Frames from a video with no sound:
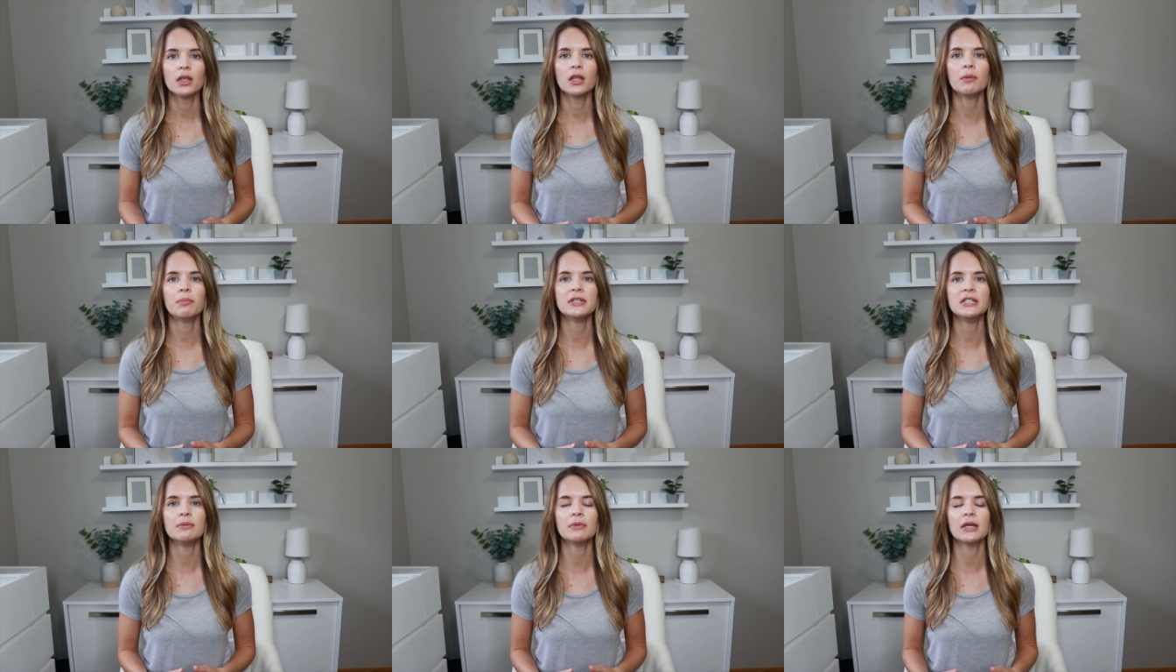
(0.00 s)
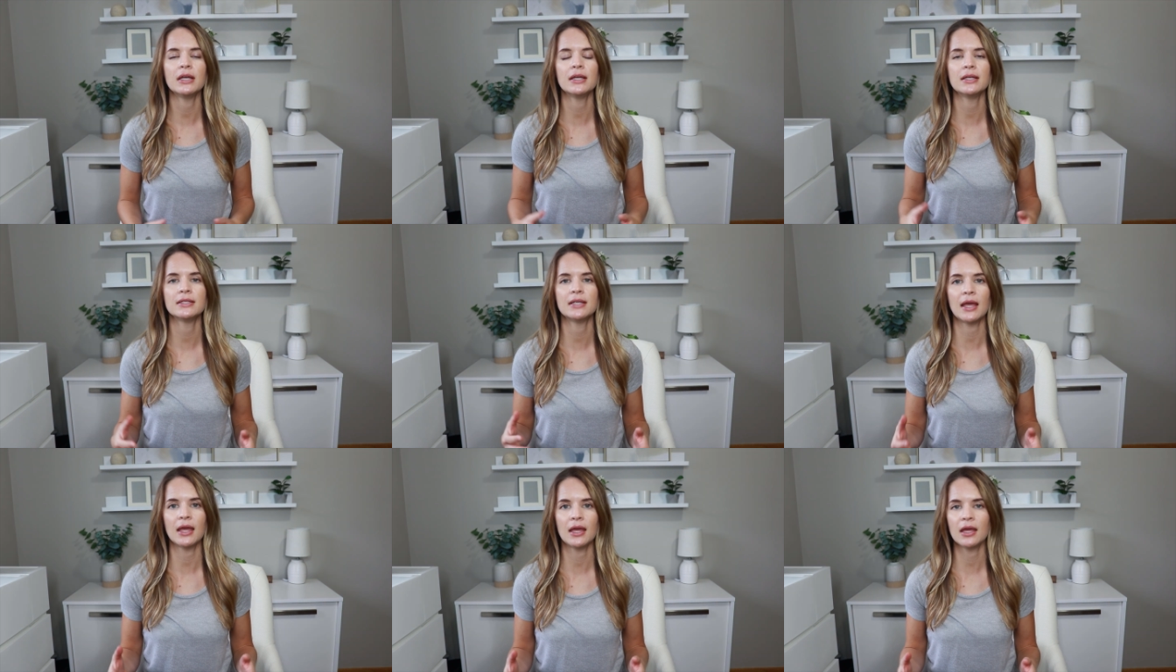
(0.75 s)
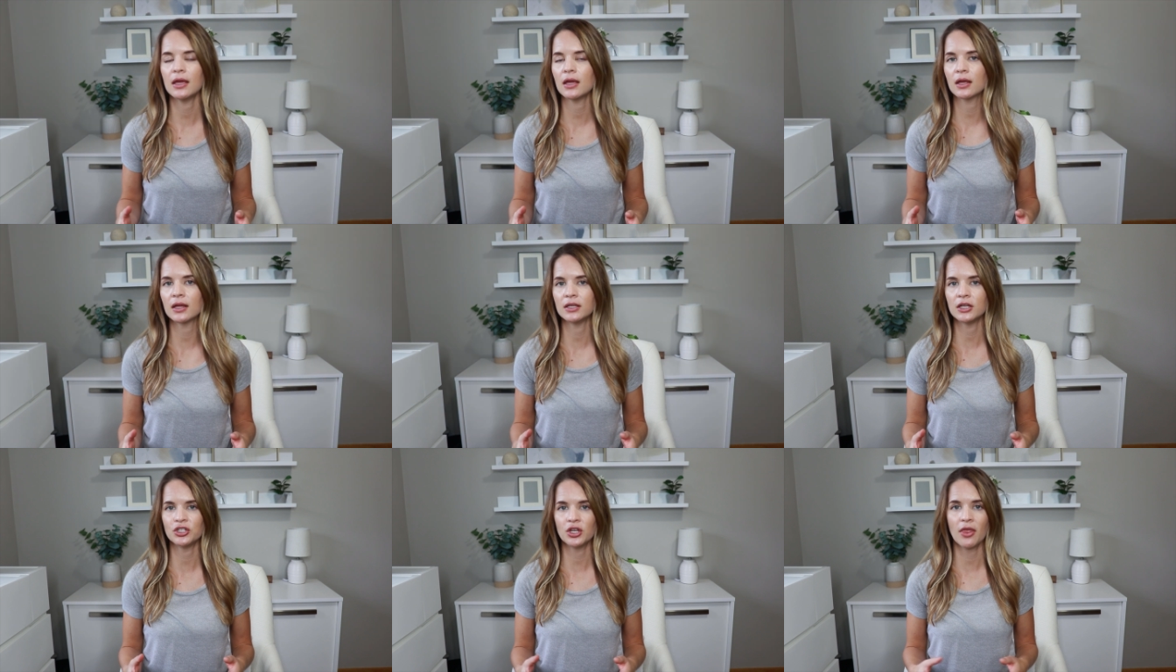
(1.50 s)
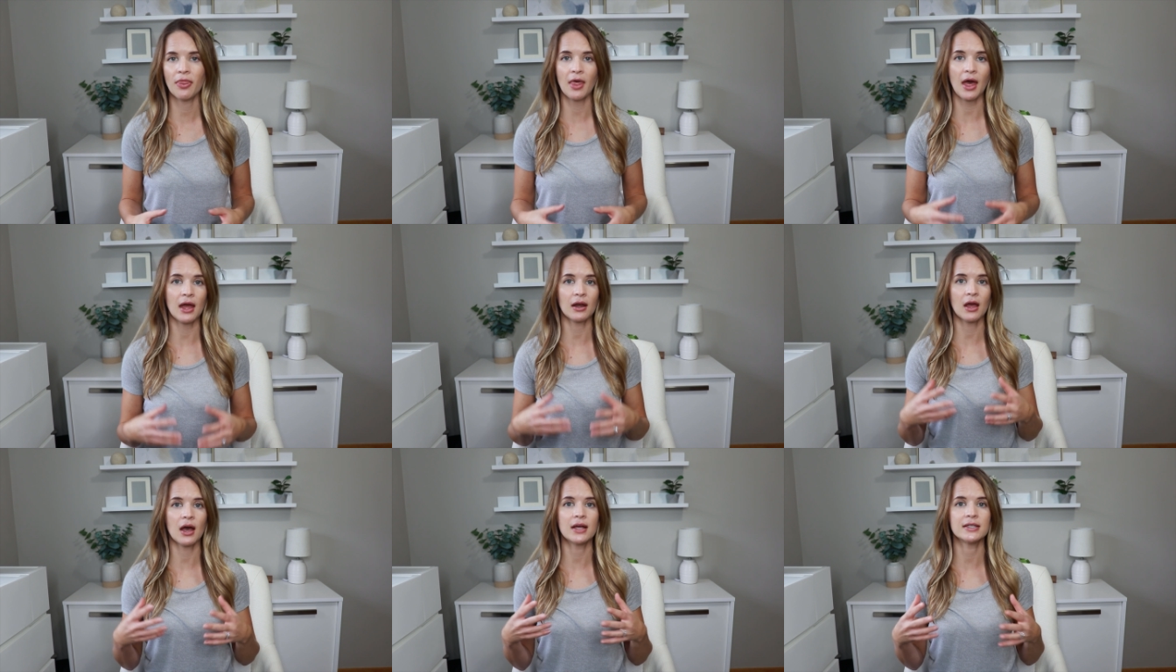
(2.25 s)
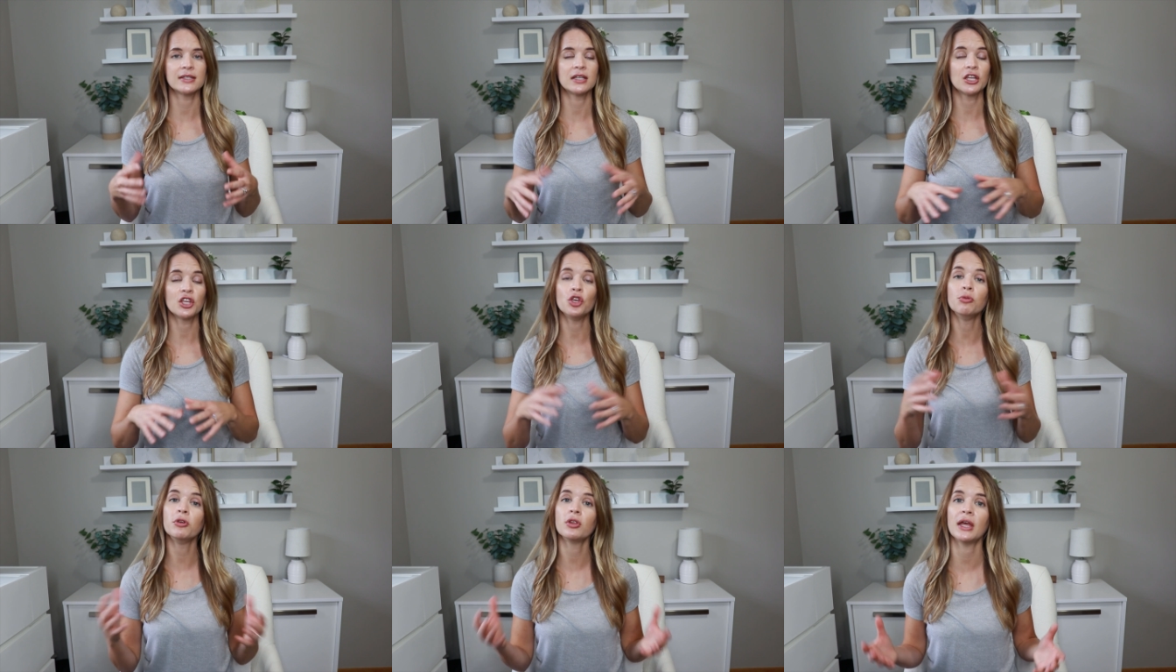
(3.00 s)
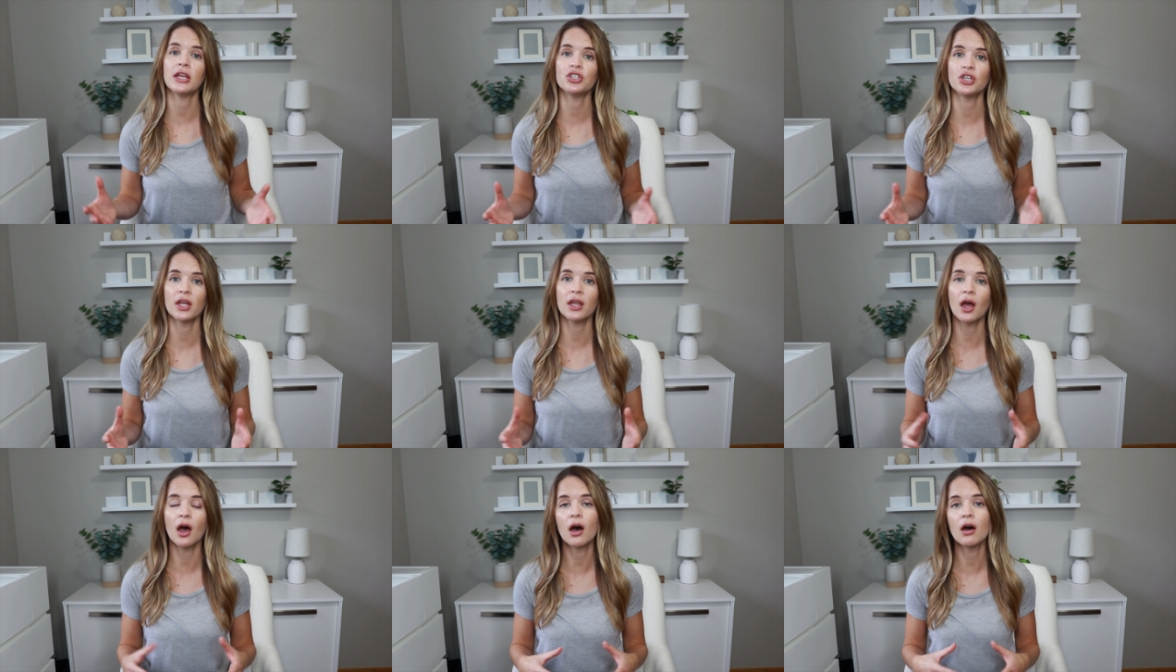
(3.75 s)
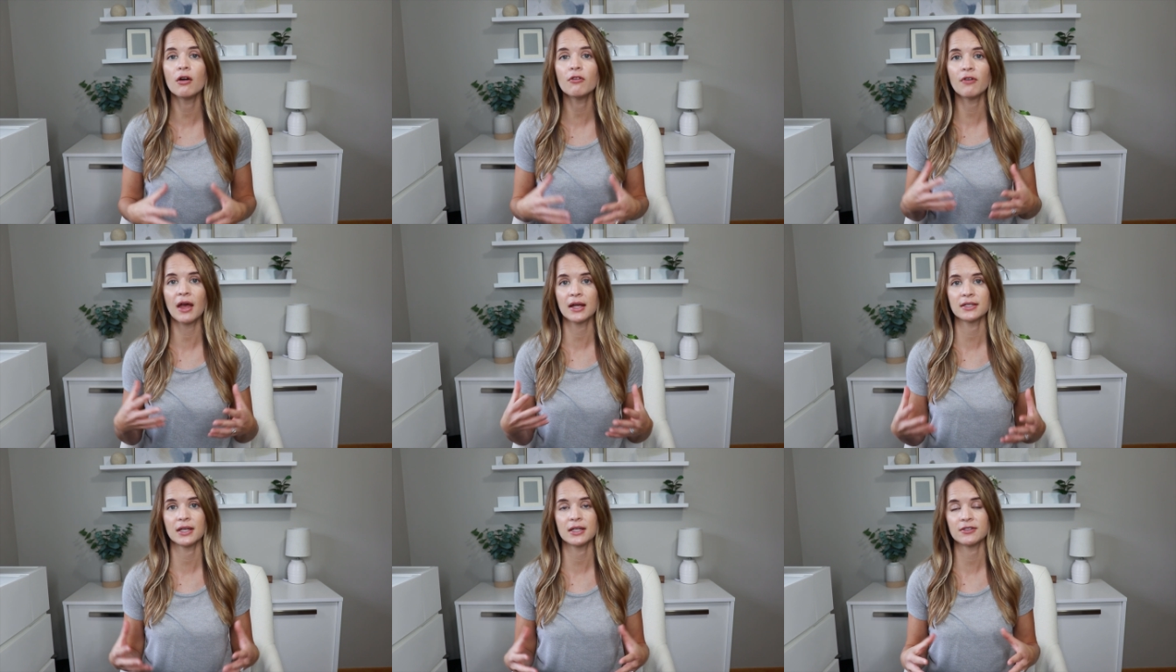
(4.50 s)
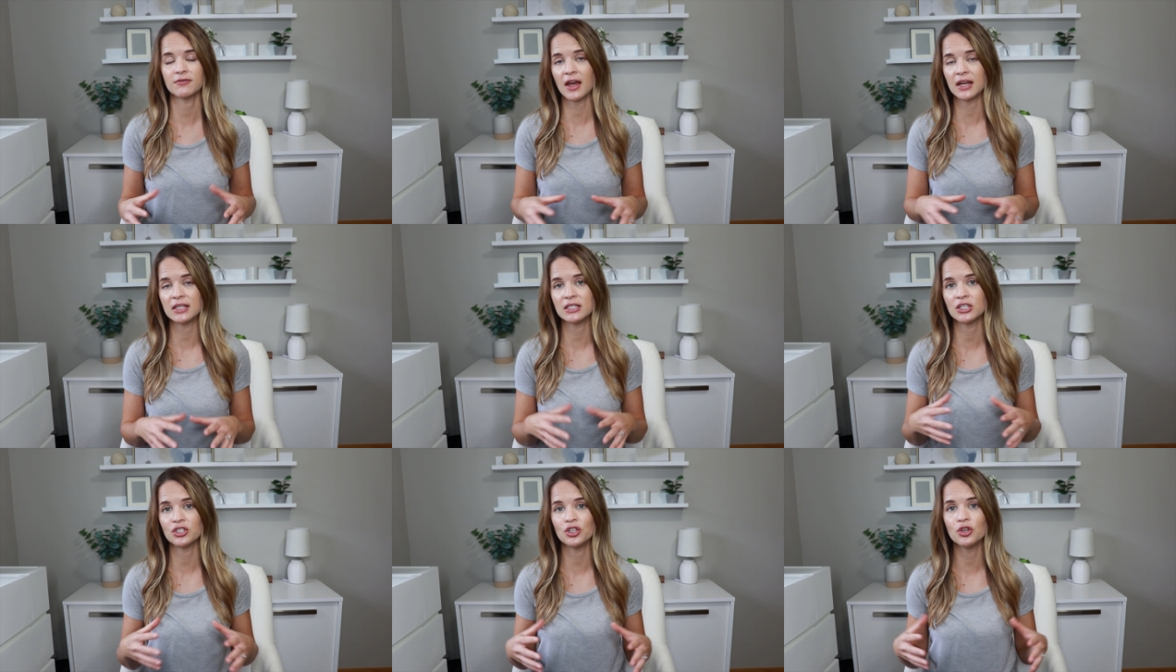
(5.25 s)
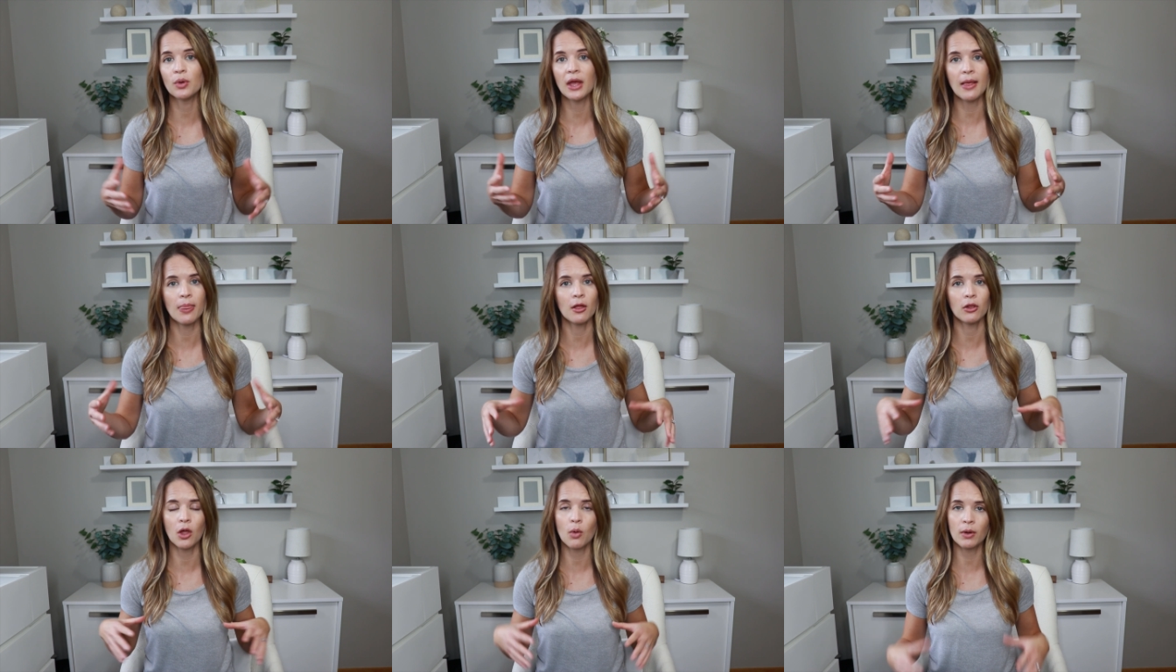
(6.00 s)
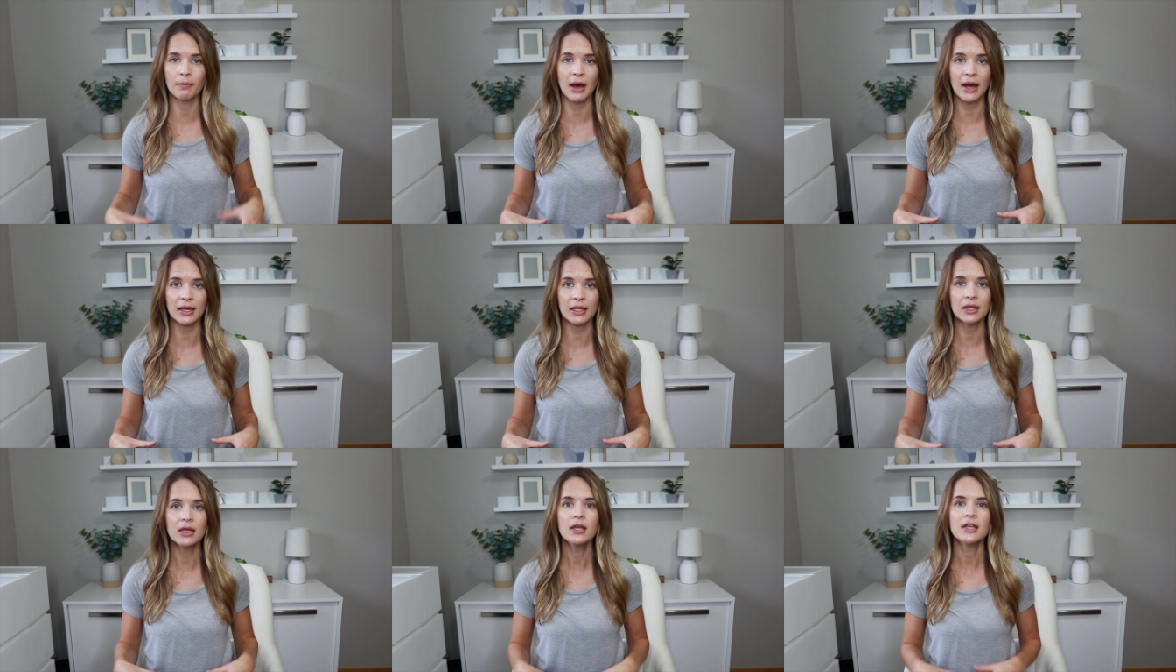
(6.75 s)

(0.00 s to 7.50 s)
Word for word: Lipedema is a condition that causes an accumulation of excess fatty tissue in the lower body.